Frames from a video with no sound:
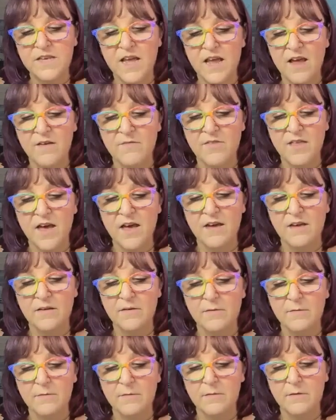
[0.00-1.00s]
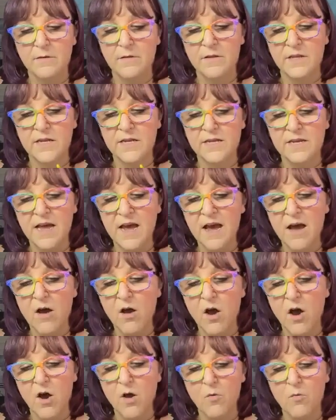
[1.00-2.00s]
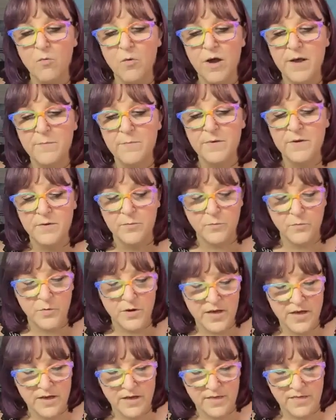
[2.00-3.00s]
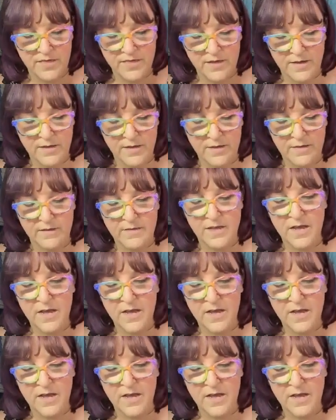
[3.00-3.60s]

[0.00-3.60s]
Once I have that cleaned out, I'll wipe it with